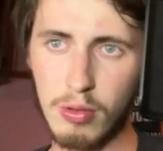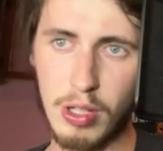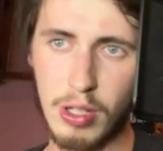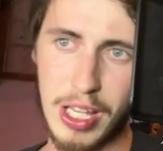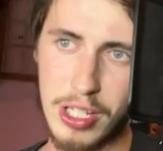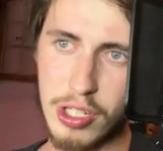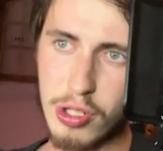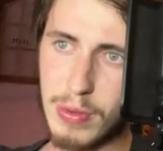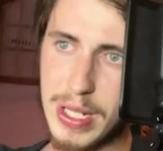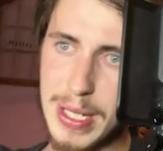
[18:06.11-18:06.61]

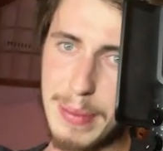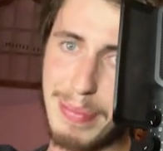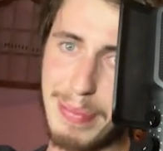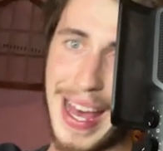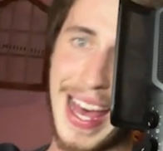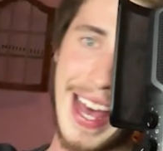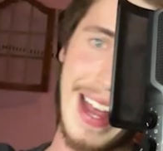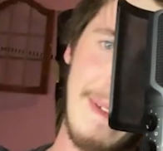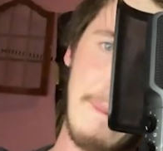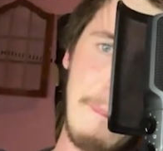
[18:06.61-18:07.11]
Gets to his
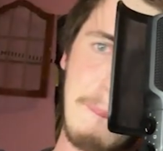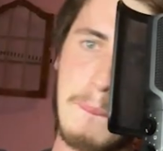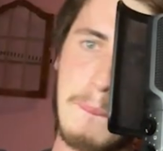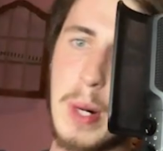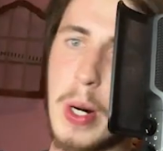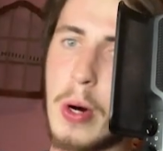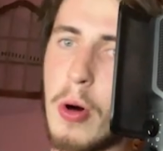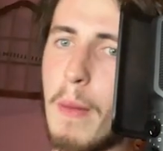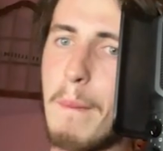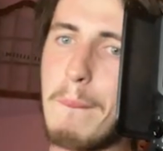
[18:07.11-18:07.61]
back.
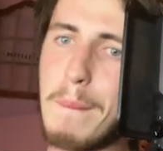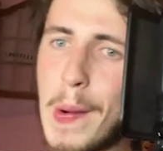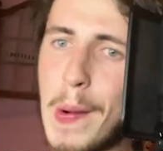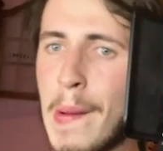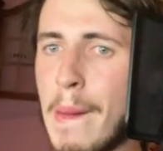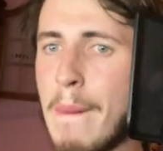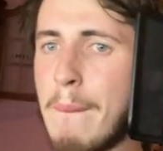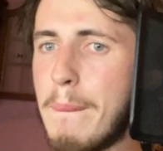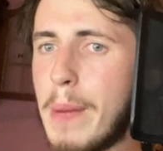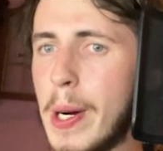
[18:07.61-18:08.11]
Boom,
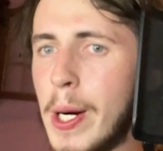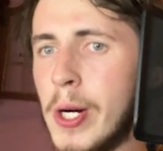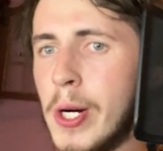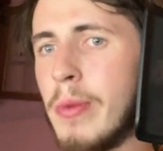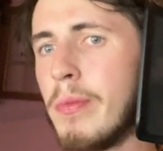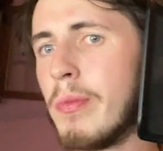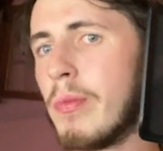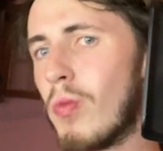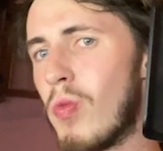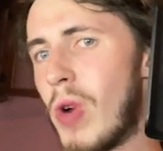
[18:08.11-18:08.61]
boom,
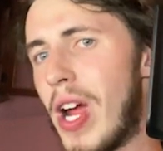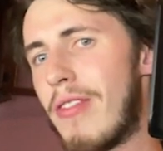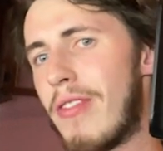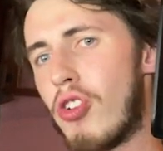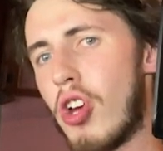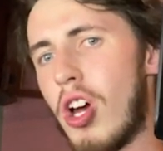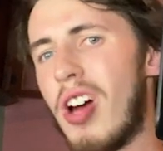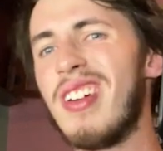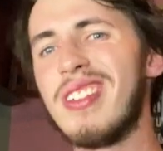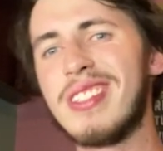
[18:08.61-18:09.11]
boom. Ref
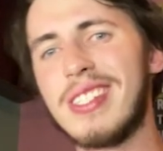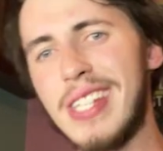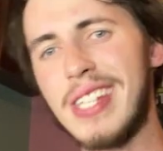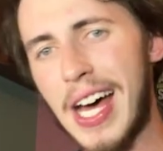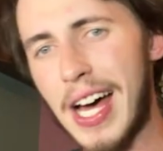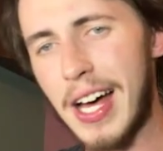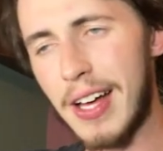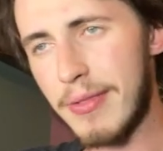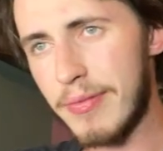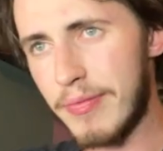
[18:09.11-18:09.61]
goes,
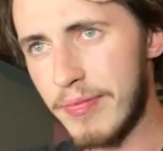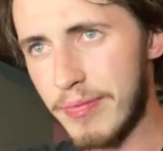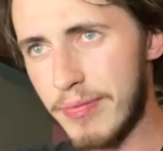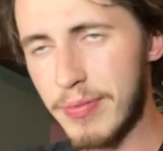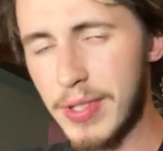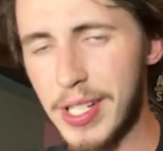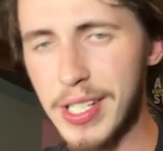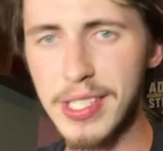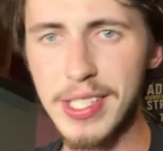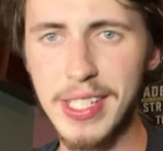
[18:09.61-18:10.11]
nah.
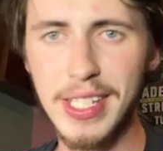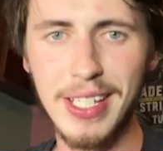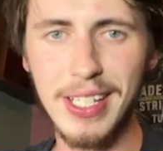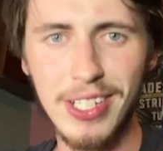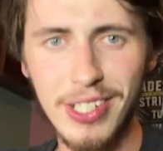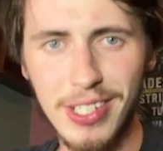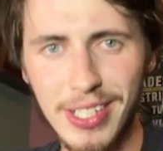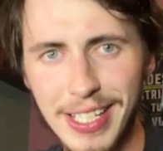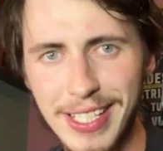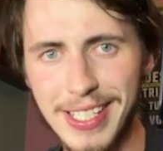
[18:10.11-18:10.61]

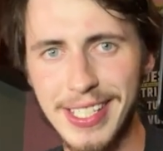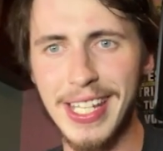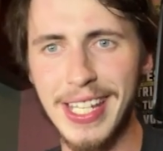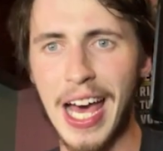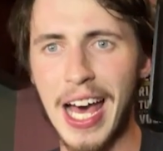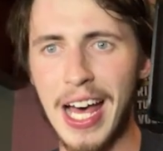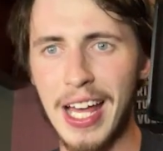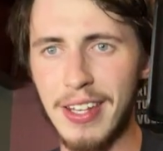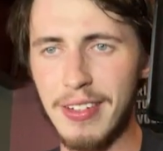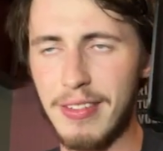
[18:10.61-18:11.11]
It's
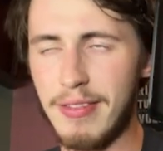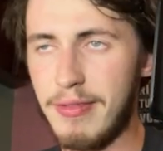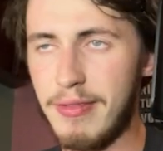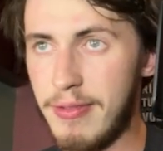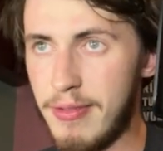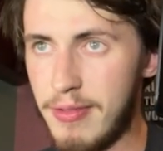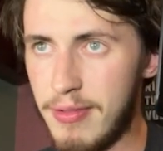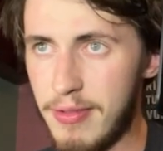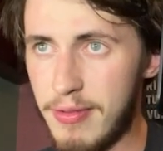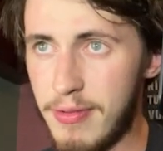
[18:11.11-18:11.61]
done.
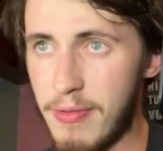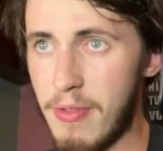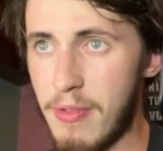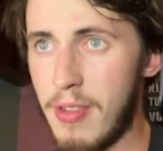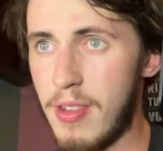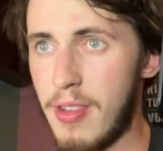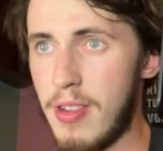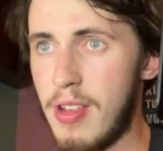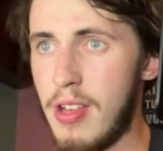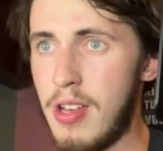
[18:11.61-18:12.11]

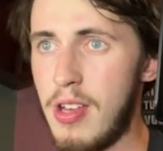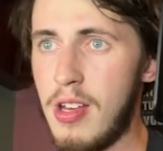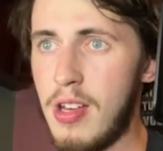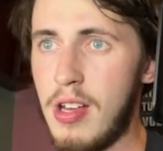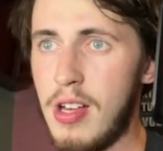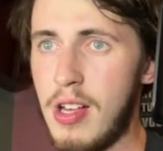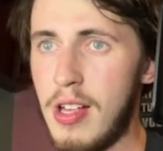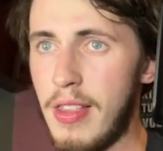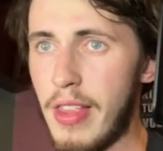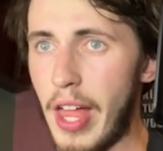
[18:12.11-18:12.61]

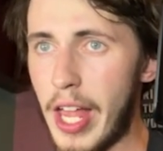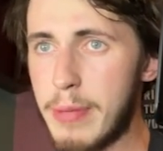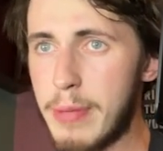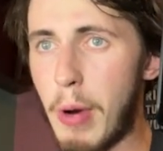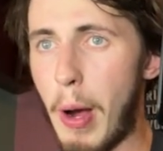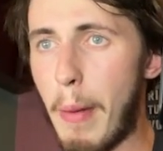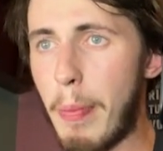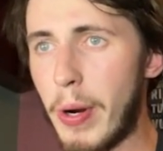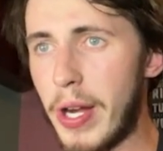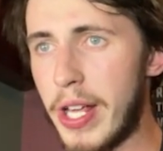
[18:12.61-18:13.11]
That is
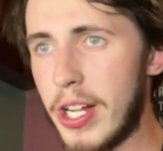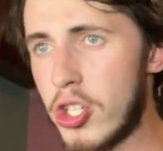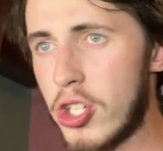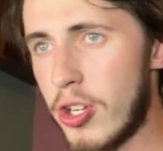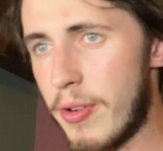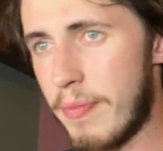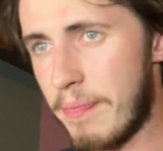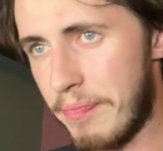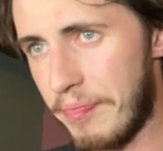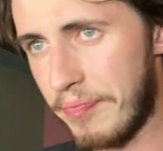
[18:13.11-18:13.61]
my
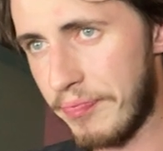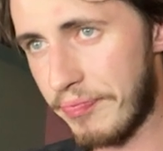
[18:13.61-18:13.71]
prediction.